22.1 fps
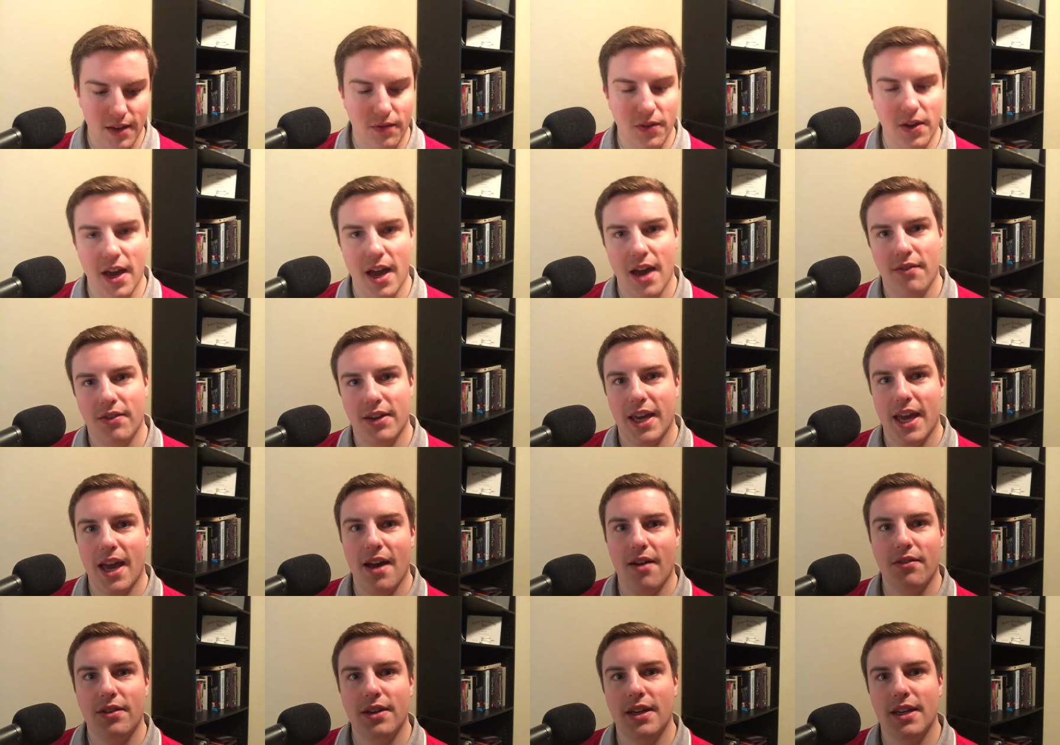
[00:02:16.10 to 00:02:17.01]
If you have a
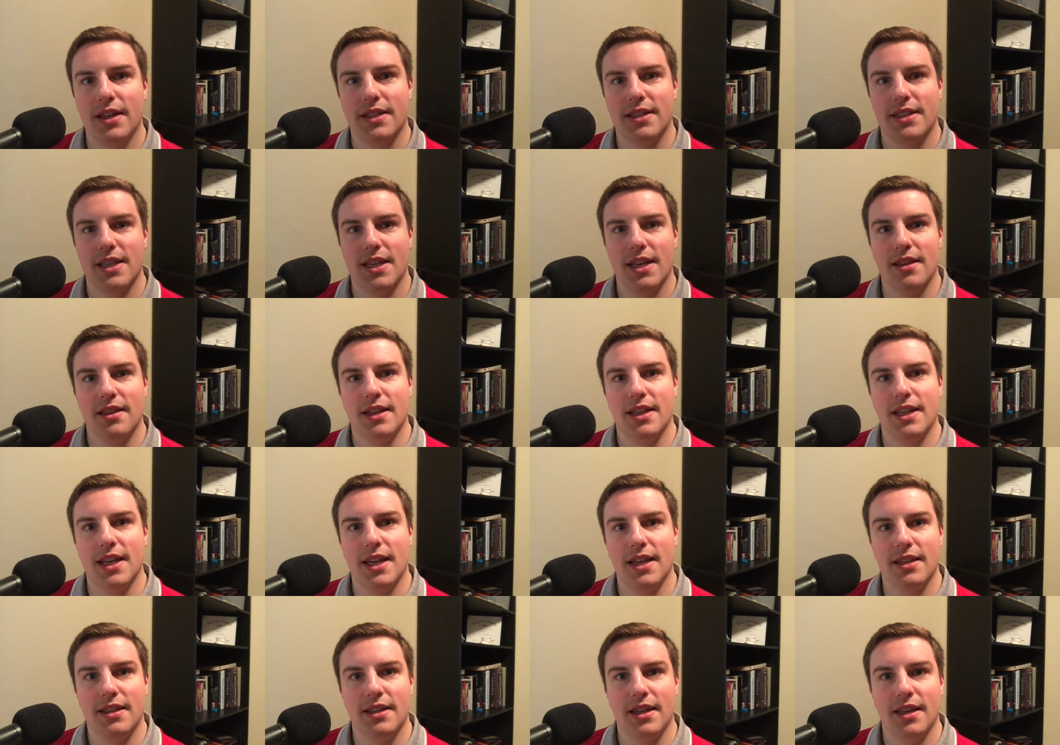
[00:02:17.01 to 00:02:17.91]
cavity and it's in the
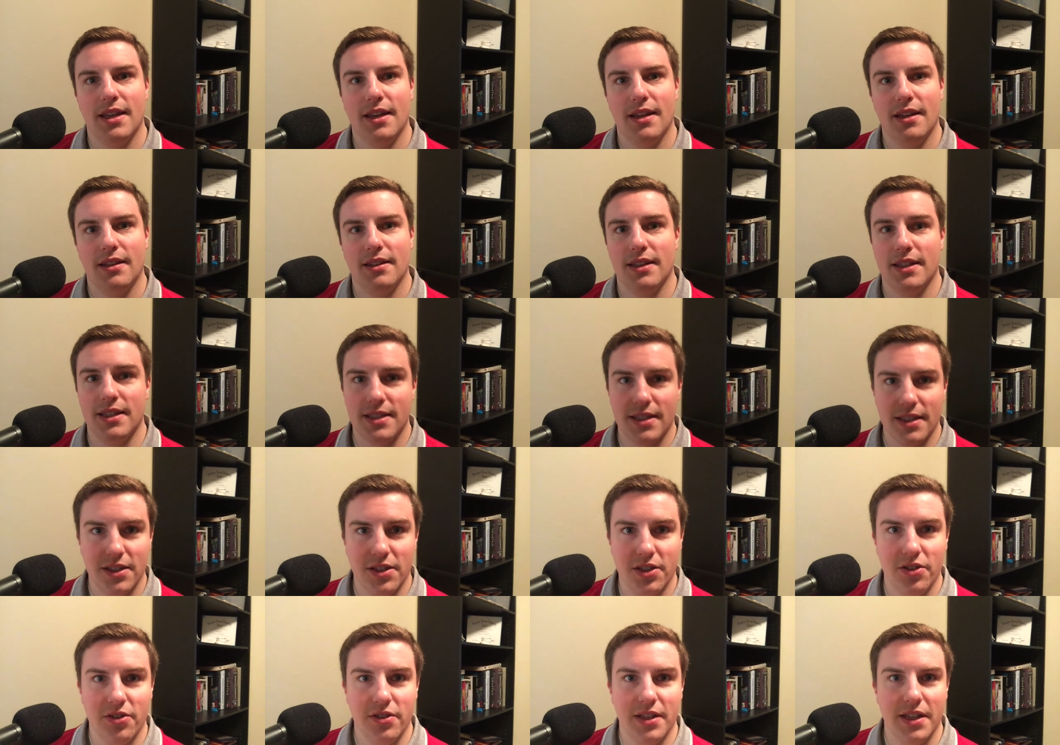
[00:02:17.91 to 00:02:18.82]
dentin, listen
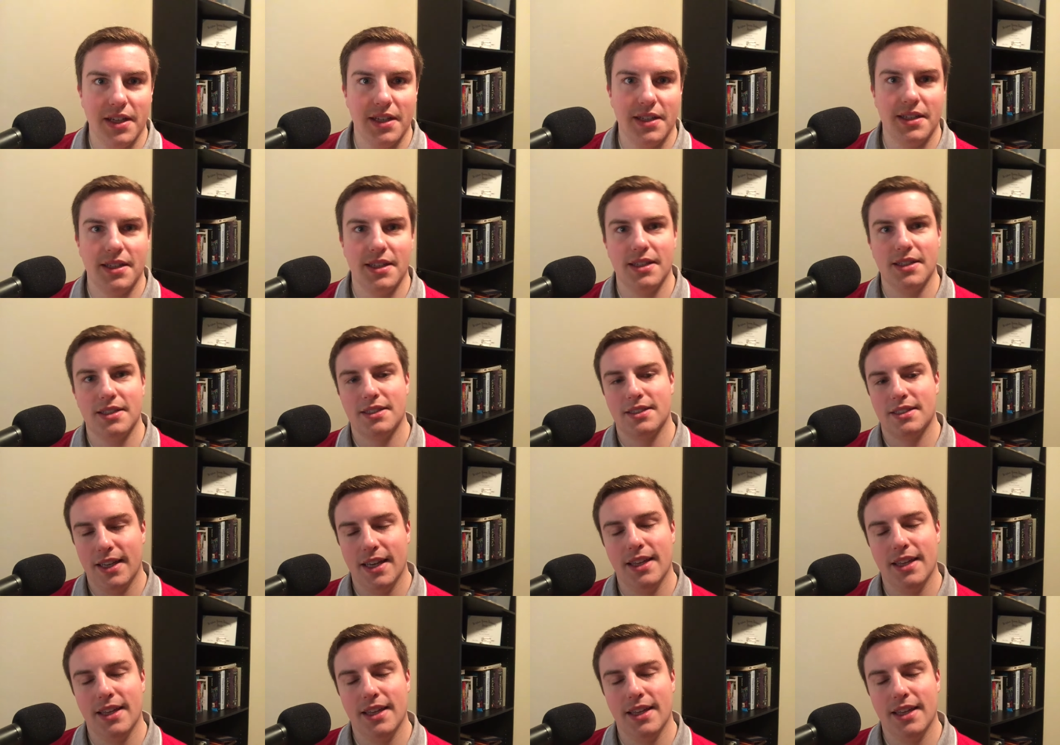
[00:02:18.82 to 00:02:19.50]
to your dentist,